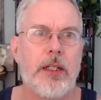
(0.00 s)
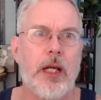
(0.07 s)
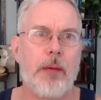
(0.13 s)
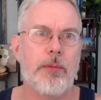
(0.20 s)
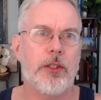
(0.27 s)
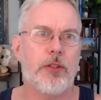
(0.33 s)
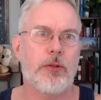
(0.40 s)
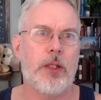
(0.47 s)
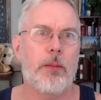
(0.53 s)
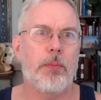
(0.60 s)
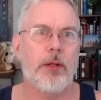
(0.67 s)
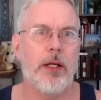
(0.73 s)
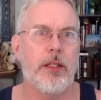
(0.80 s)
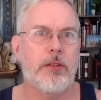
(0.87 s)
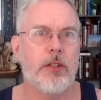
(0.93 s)
chemistry
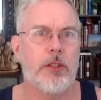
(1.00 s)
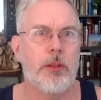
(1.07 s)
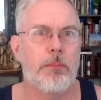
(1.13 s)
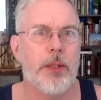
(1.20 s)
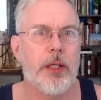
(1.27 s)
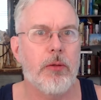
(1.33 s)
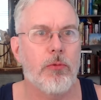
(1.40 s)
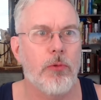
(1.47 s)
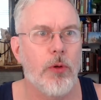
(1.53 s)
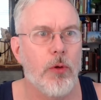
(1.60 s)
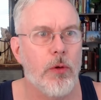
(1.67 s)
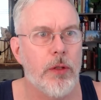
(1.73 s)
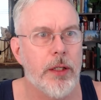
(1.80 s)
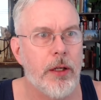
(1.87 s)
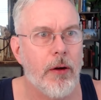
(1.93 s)
play such a big
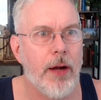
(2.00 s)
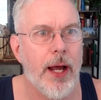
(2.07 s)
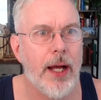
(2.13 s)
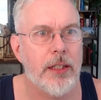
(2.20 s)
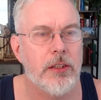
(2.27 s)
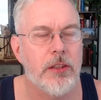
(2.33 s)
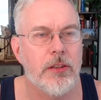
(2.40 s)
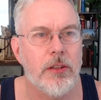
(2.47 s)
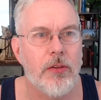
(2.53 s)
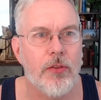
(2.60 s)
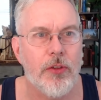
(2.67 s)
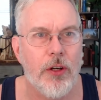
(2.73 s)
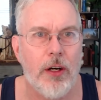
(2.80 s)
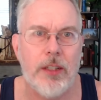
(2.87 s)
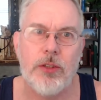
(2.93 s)
role in our actions and
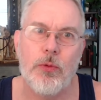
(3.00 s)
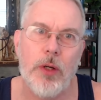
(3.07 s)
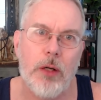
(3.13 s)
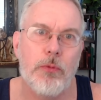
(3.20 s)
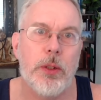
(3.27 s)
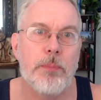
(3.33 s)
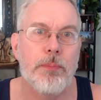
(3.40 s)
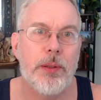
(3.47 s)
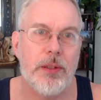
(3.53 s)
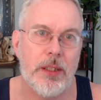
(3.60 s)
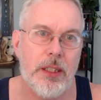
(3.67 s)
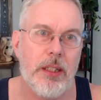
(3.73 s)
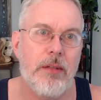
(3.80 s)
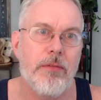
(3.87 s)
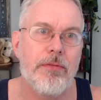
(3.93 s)
thoughts. Well, we
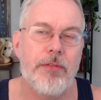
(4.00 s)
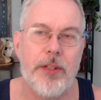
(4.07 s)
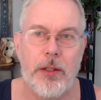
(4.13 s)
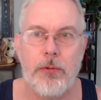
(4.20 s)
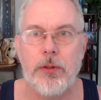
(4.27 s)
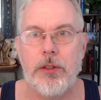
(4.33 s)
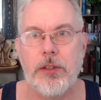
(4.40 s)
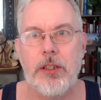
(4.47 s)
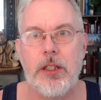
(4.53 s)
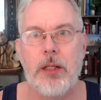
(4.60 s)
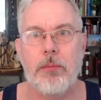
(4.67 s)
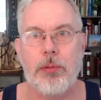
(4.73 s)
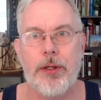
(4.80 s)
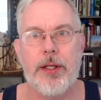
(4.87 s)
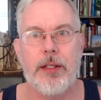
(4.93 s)
believe that we're
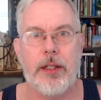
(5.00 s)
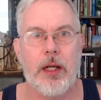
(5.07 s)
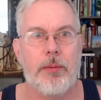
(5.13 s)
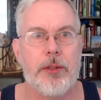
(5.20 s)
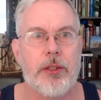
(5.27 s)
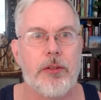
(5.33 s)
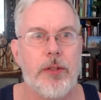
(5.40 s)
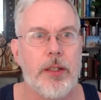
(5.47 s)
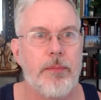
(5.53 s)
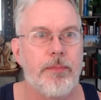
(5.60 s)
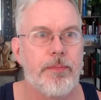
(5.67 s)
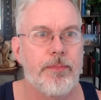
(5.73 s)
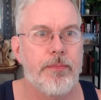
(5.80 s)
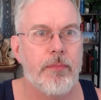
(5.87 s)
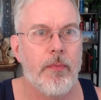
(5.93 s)
seeing brain chemistry.
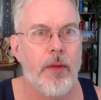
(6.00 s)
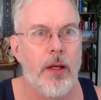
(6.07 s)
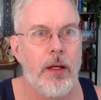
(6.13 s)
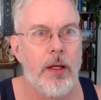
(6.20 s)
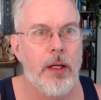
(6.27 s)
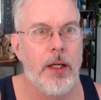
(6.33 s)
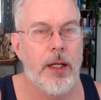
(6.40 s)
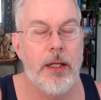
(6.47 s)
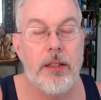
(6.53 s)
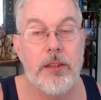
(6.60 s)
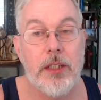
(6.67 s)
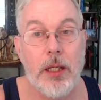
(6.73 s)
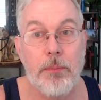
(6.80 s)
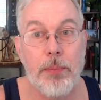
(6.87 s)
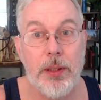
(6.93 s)
It is
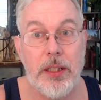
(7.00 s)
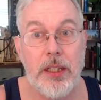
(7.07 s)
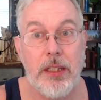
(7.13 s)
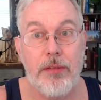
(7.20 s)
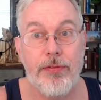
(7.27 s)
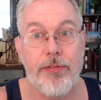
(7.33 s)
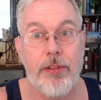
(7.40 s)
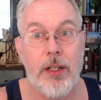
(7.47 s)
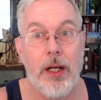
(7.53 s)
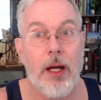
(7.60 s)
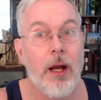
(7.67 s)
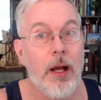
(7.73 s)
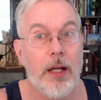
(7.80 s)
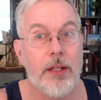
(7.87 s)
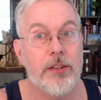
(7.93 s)
a belief.
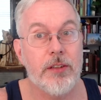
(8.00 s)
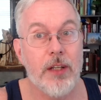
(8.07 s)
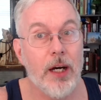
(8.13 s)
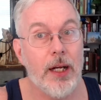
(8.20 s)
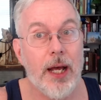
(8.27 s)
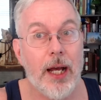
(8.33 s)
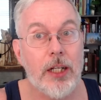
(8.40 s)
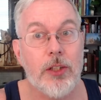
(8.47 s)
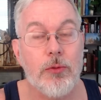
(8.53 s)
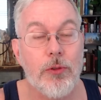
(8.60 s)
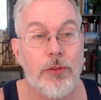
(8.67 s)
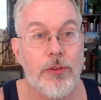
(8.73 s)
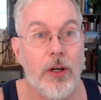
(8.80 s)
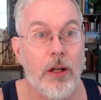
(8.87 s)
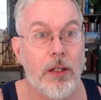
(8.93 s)
It's not
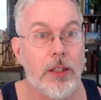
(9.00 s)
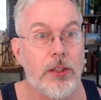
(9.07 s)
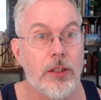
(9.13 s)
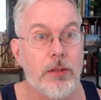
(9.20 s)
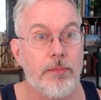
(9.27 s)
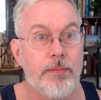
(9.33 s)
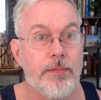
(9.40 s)
actual knowledge.